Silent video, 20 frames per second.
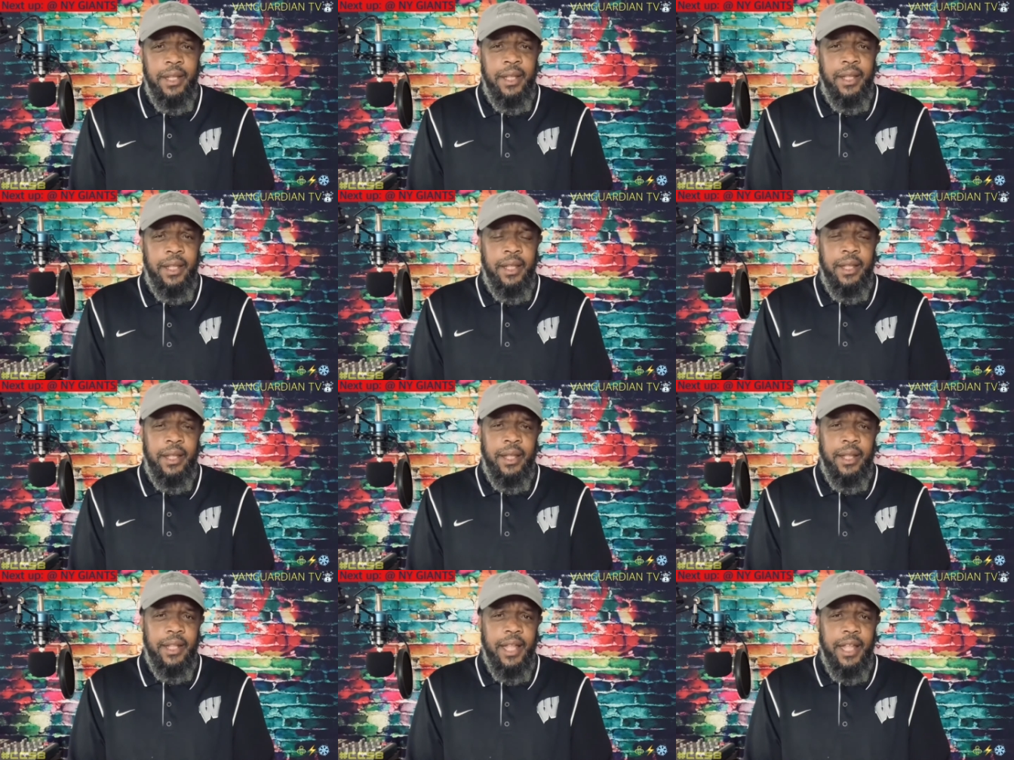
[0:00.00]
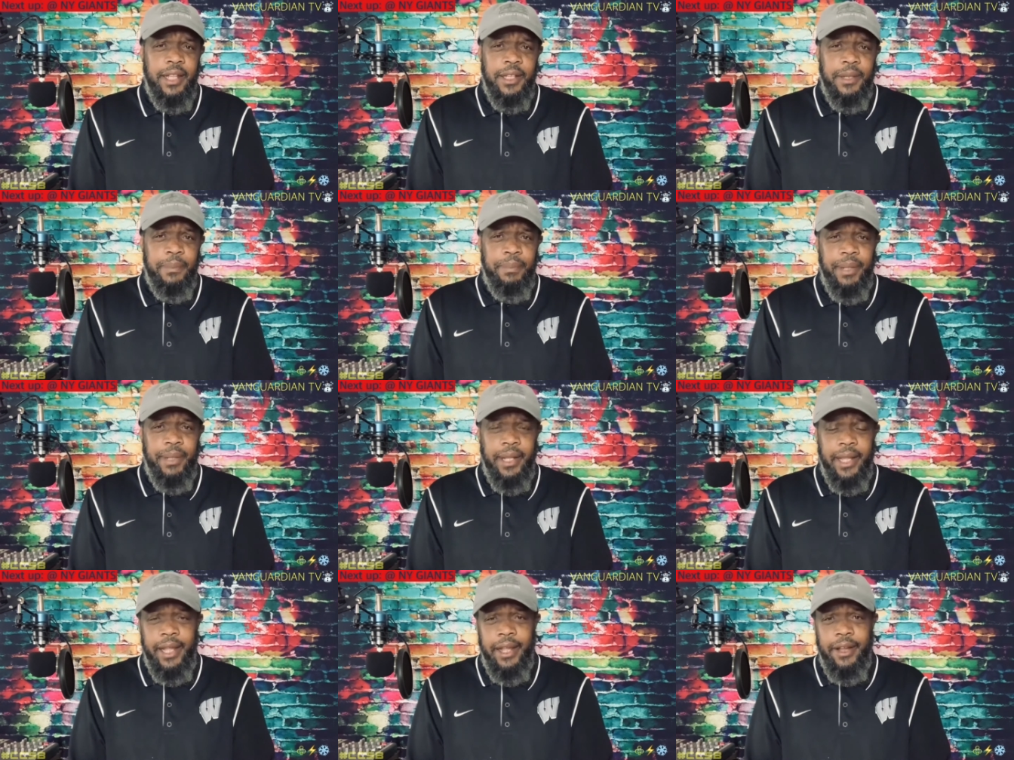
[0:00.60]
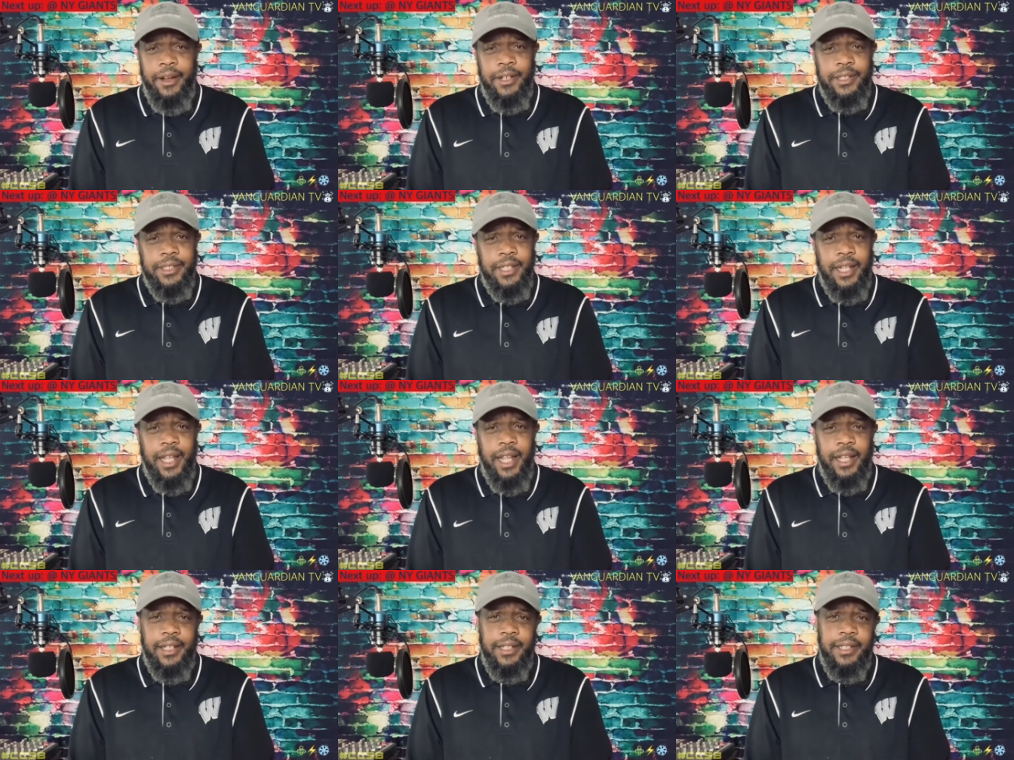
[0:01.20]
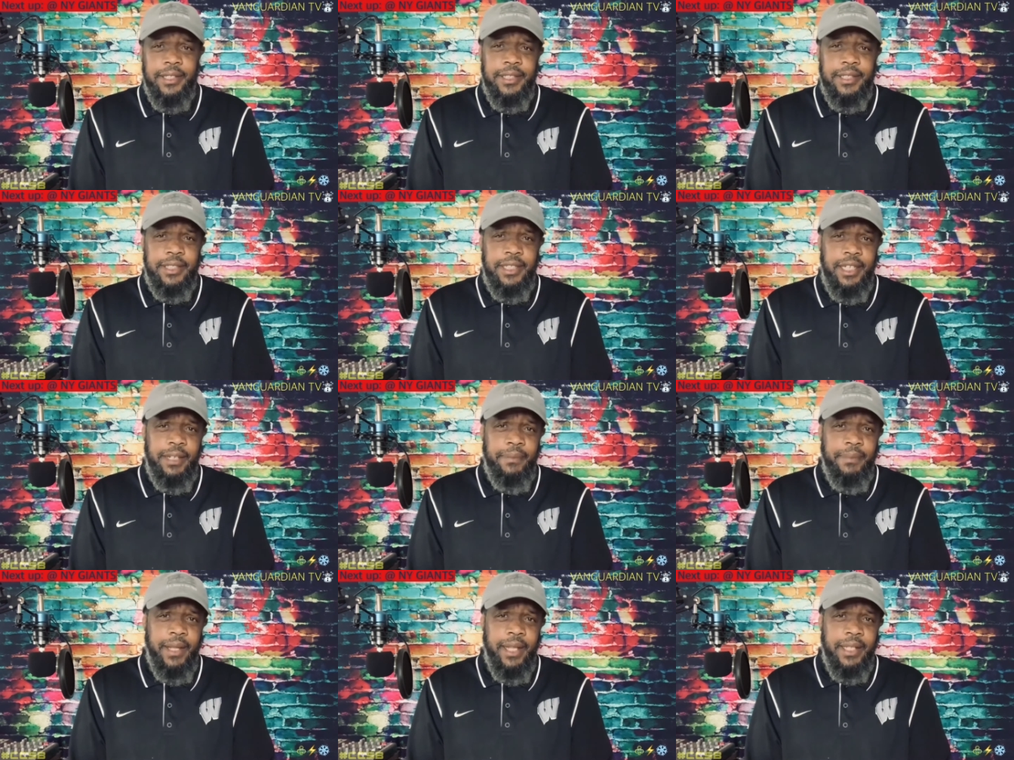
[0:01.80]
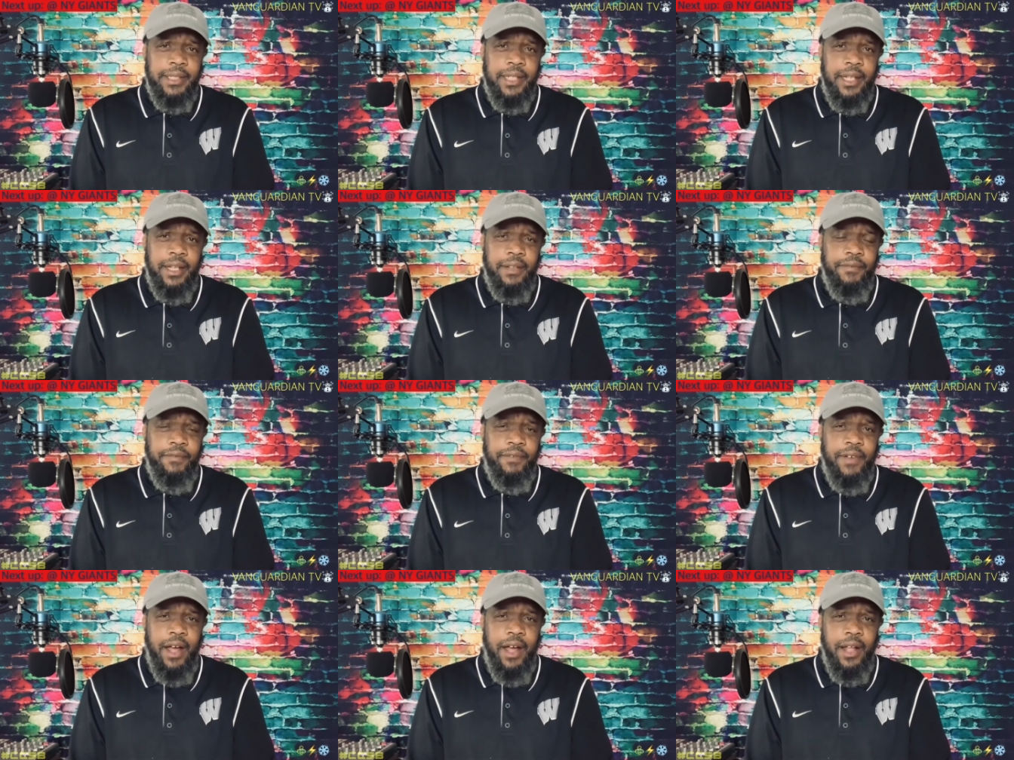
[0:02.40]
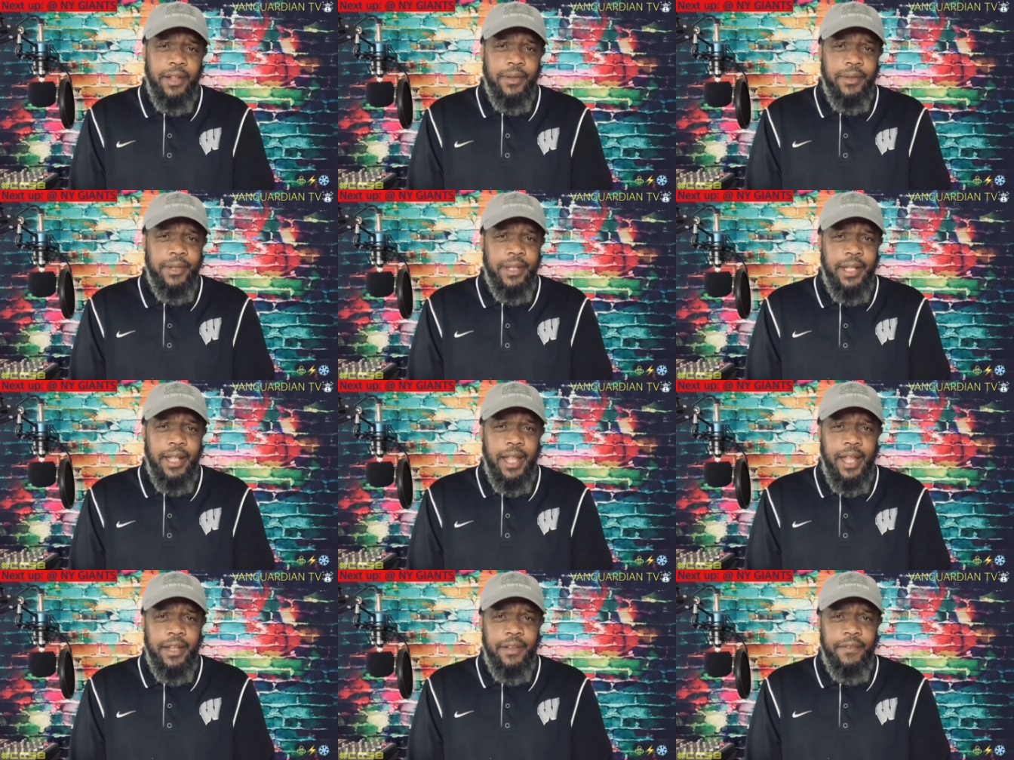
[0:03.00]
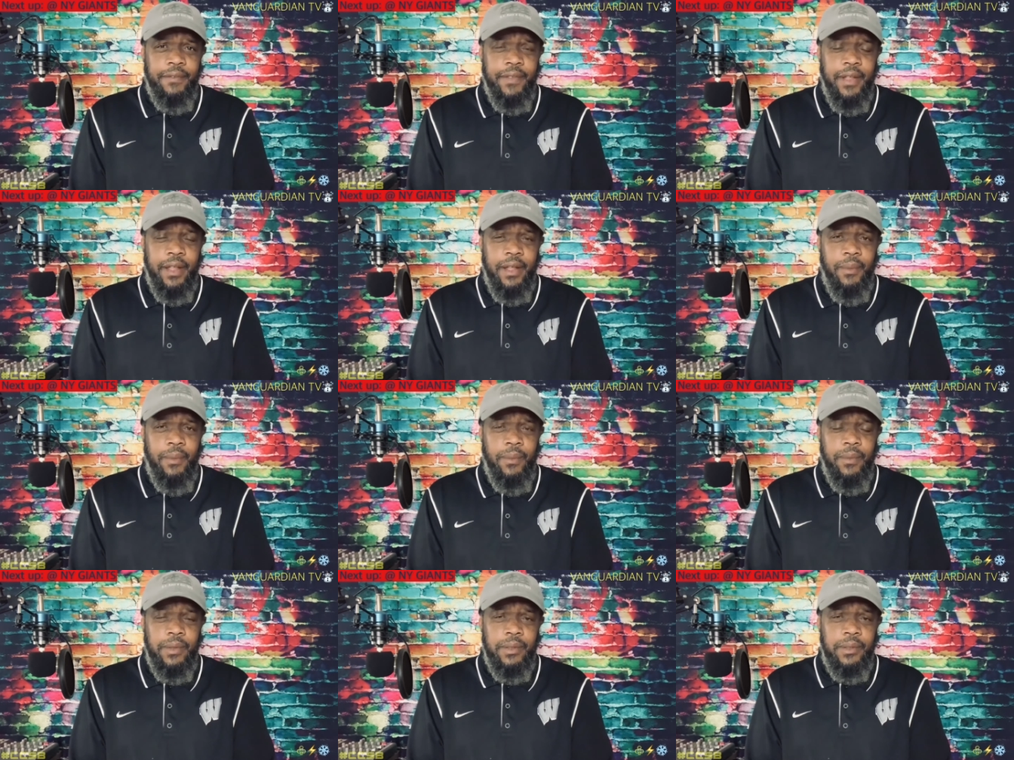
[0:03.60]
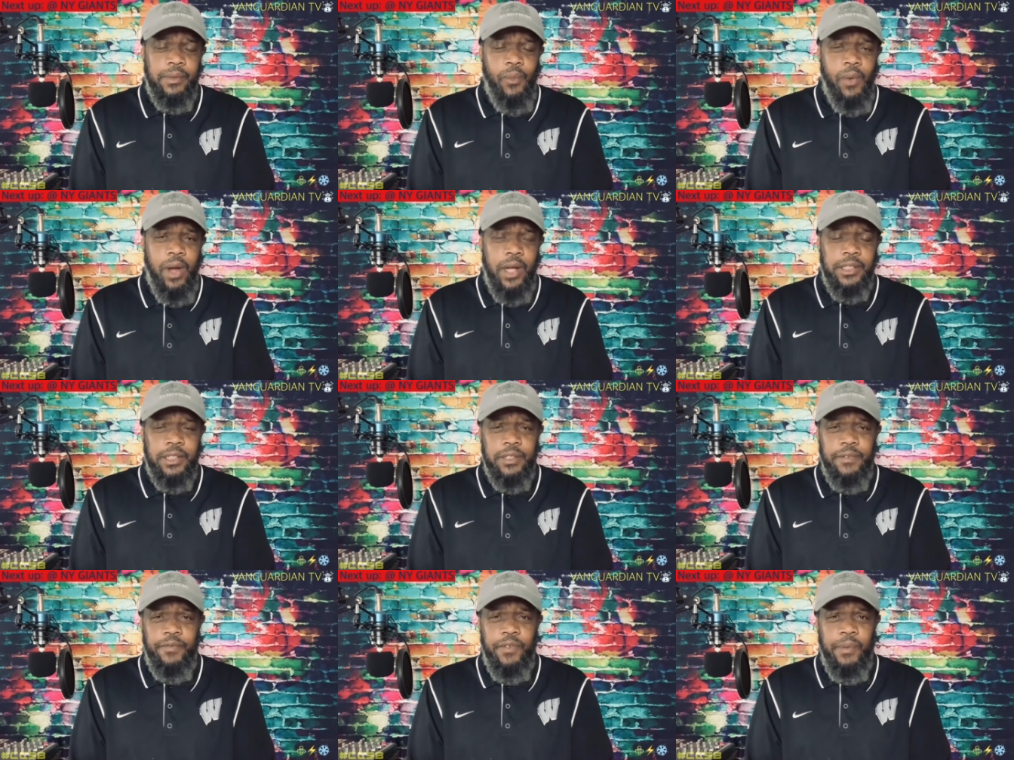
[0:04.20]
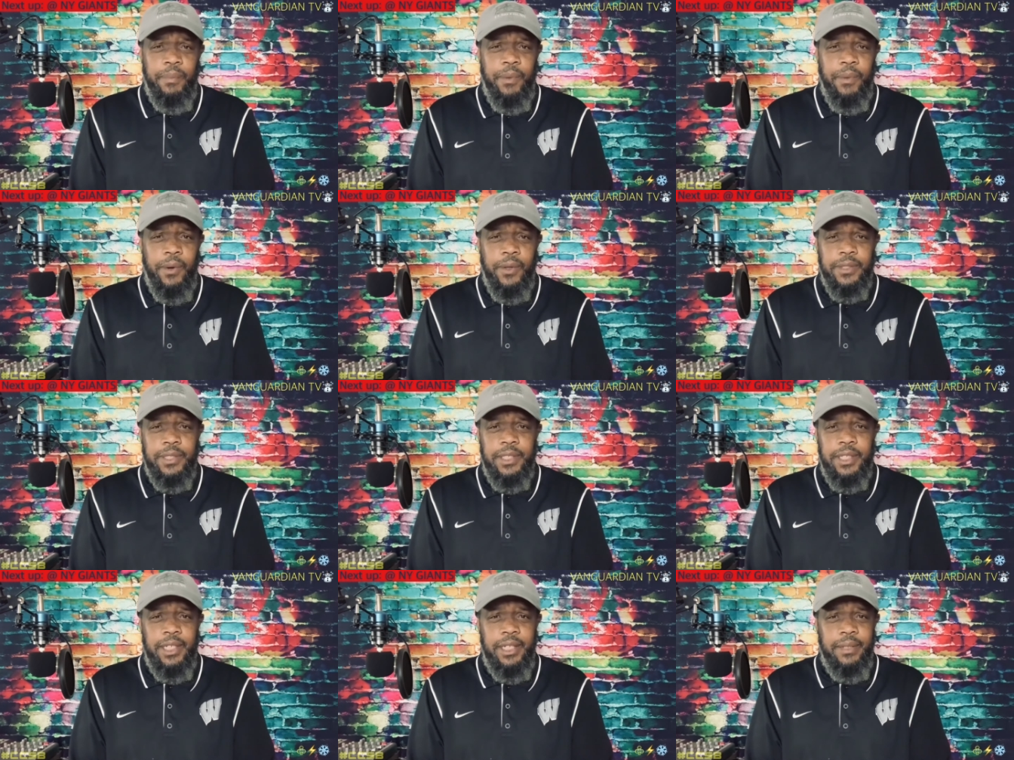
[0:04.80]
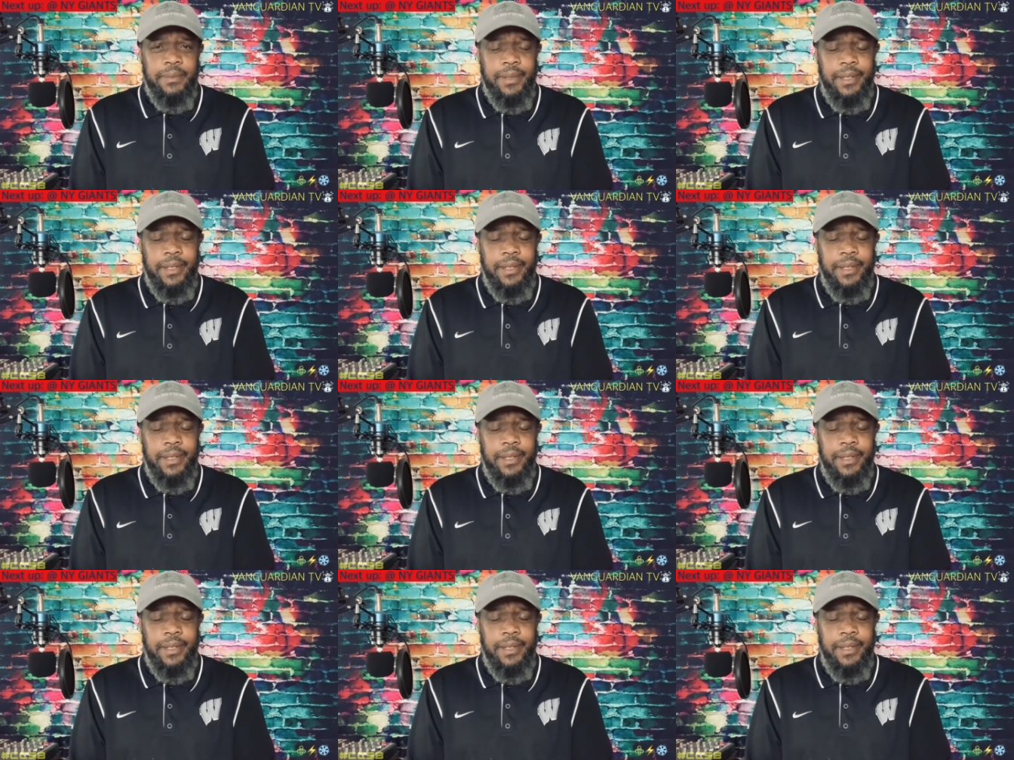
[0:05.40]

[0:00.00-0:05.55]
a lot of the players, a lot of his teammates unfollowed a lot of uh, the Washington football team.